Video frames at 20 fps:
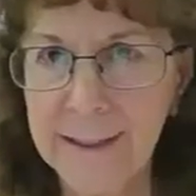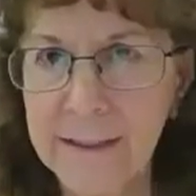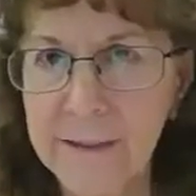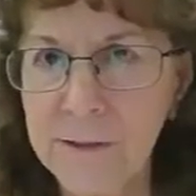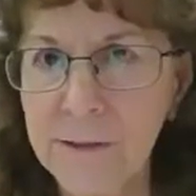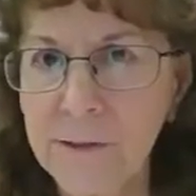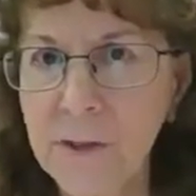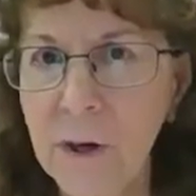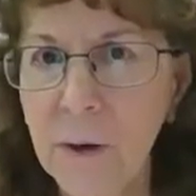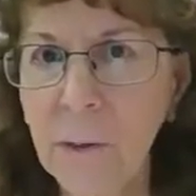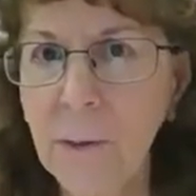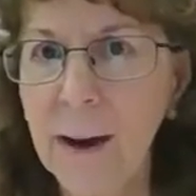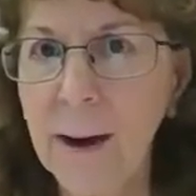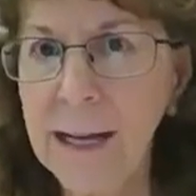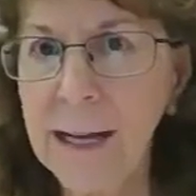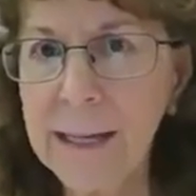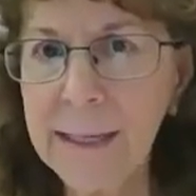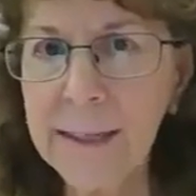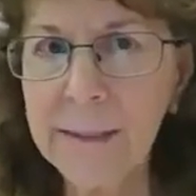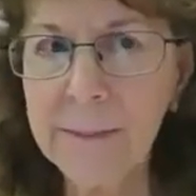So
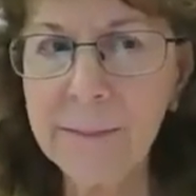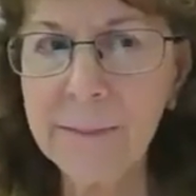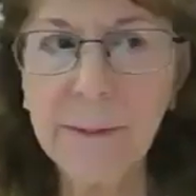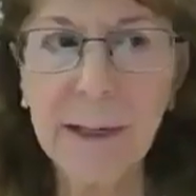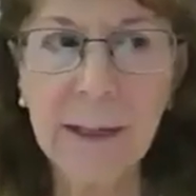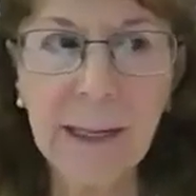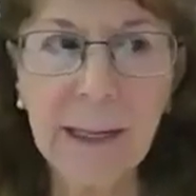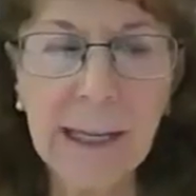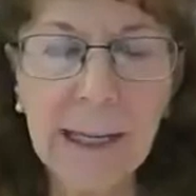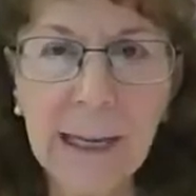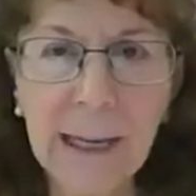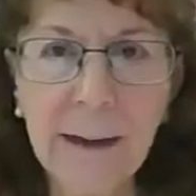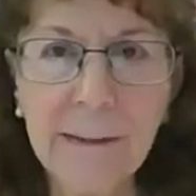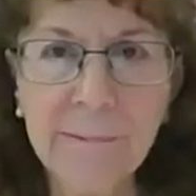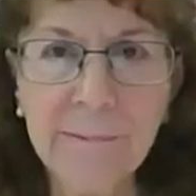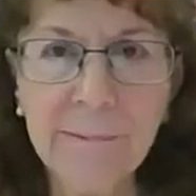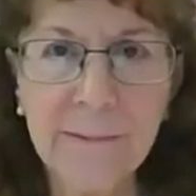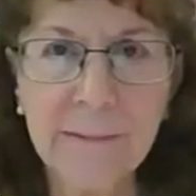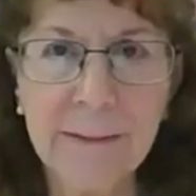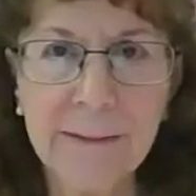I
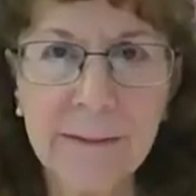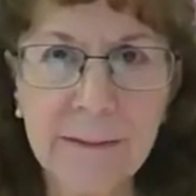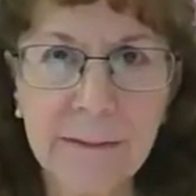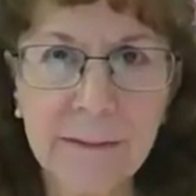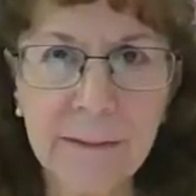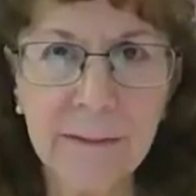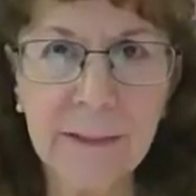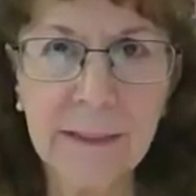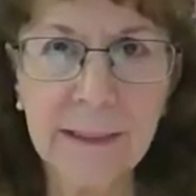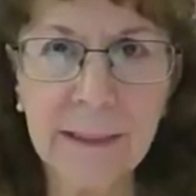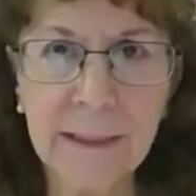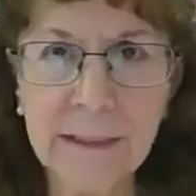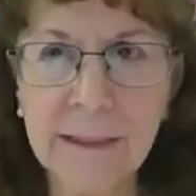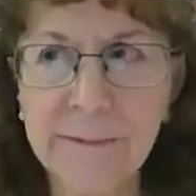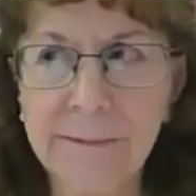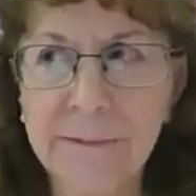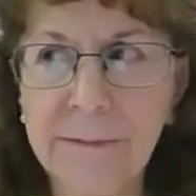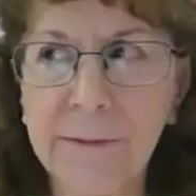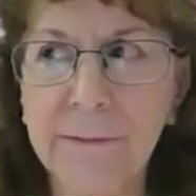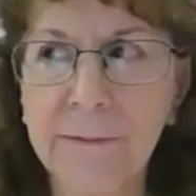have a little
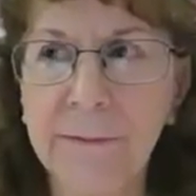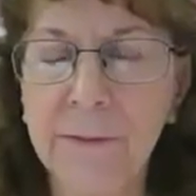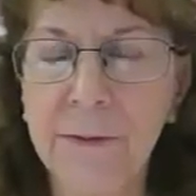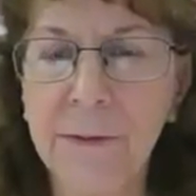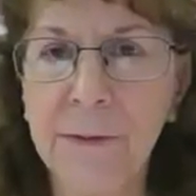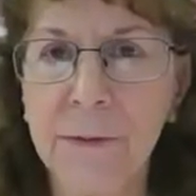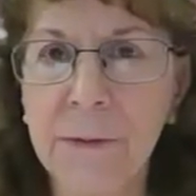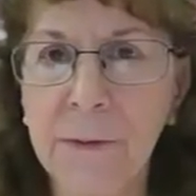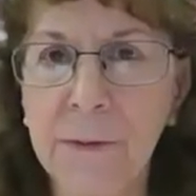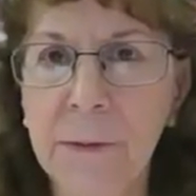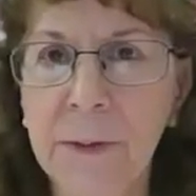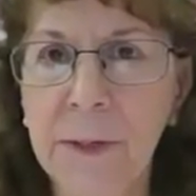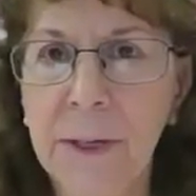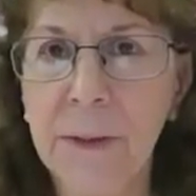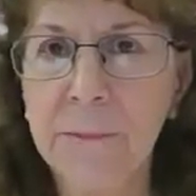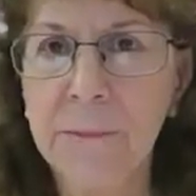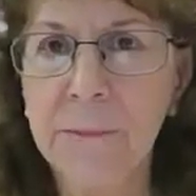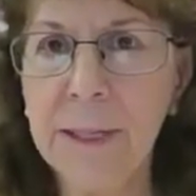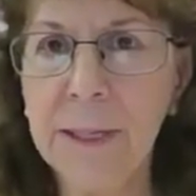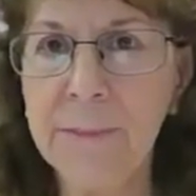different view
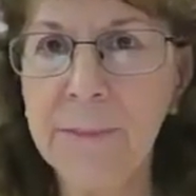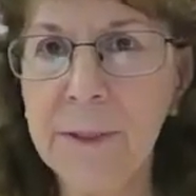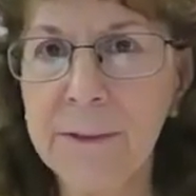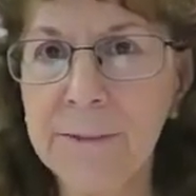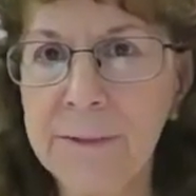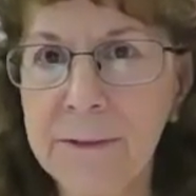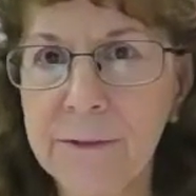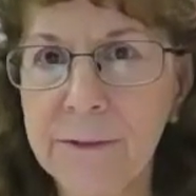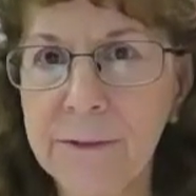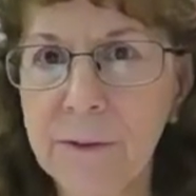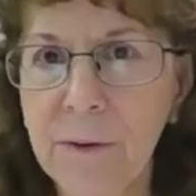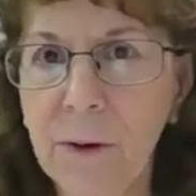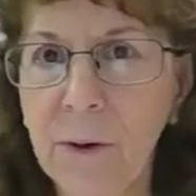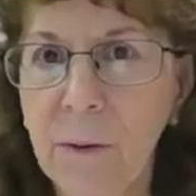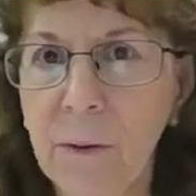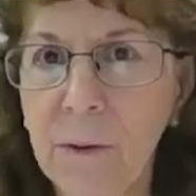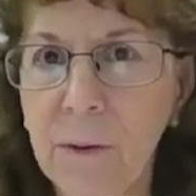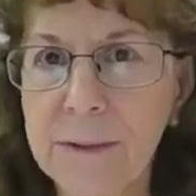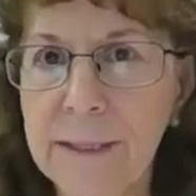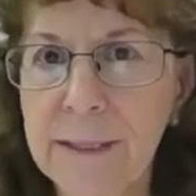maybe of this
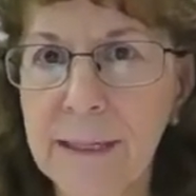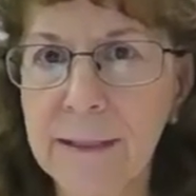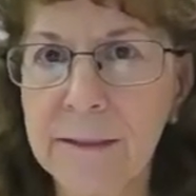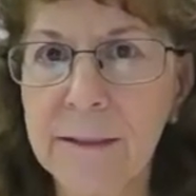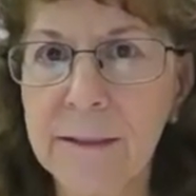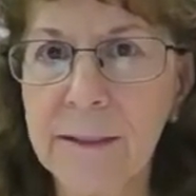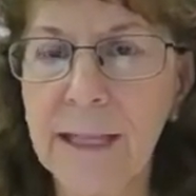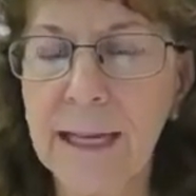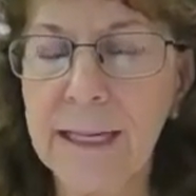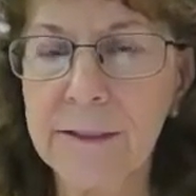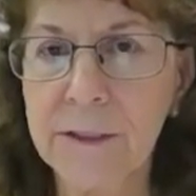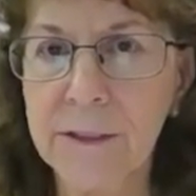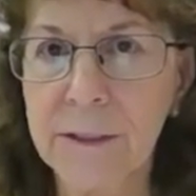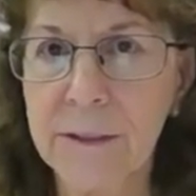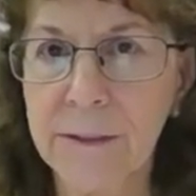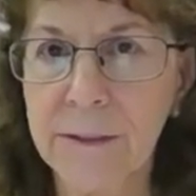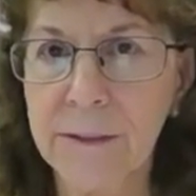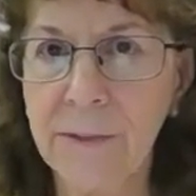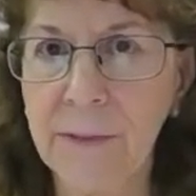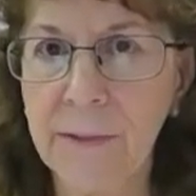whole
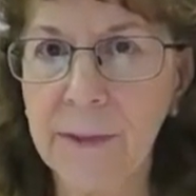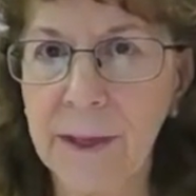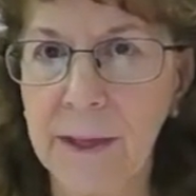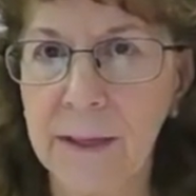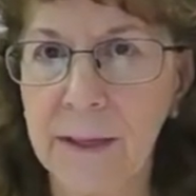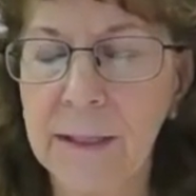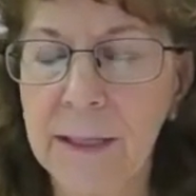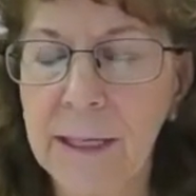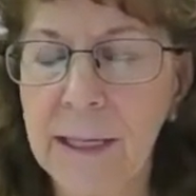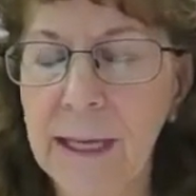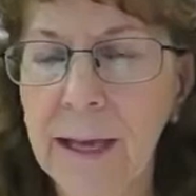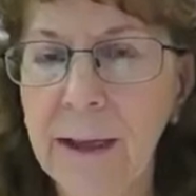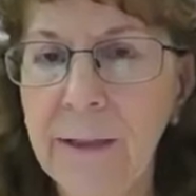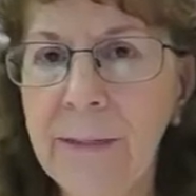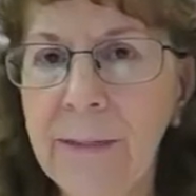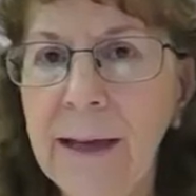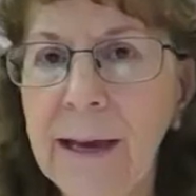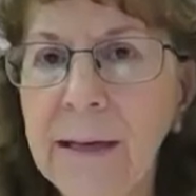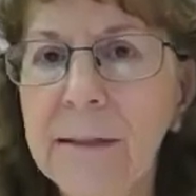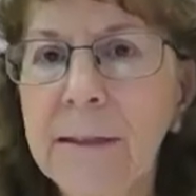technological thing. And
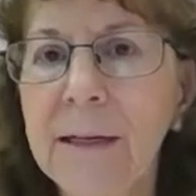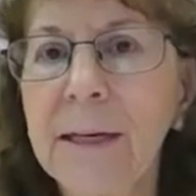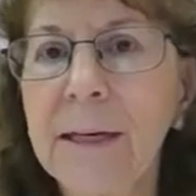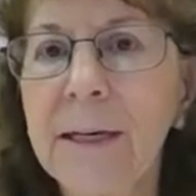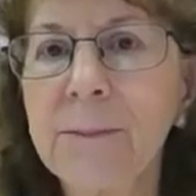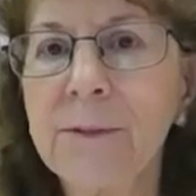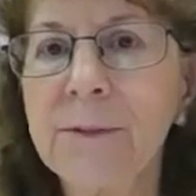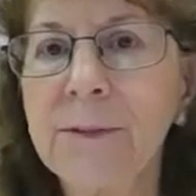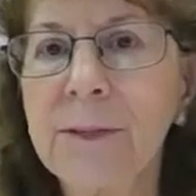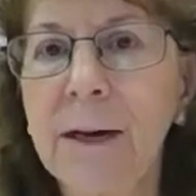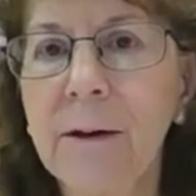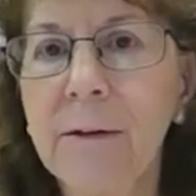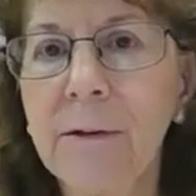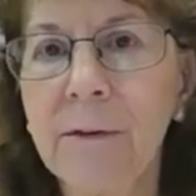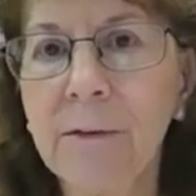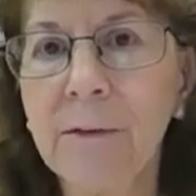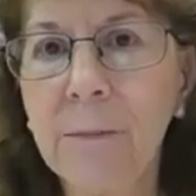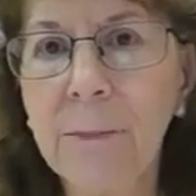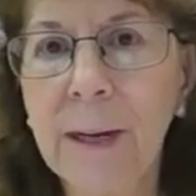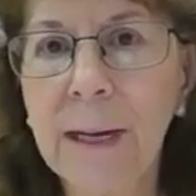that comes out
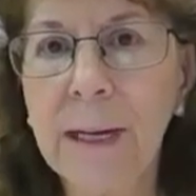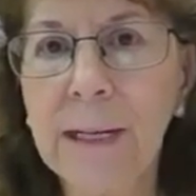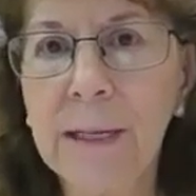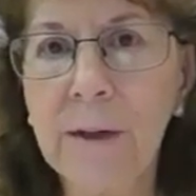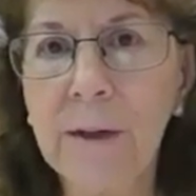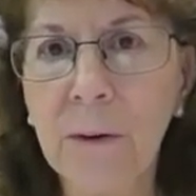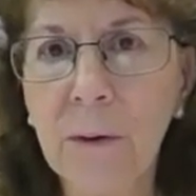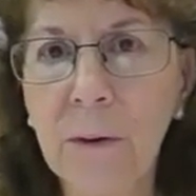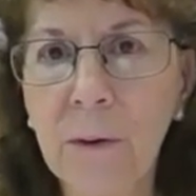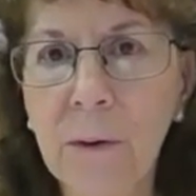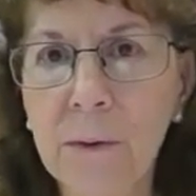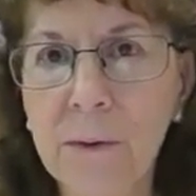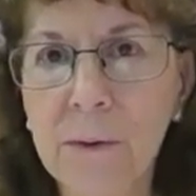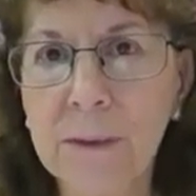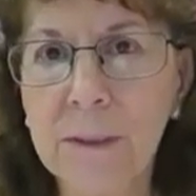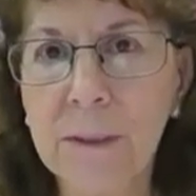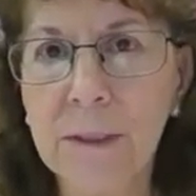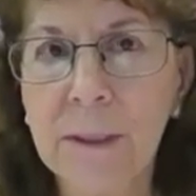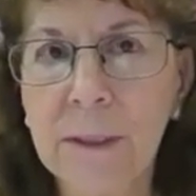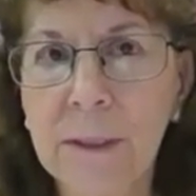of my own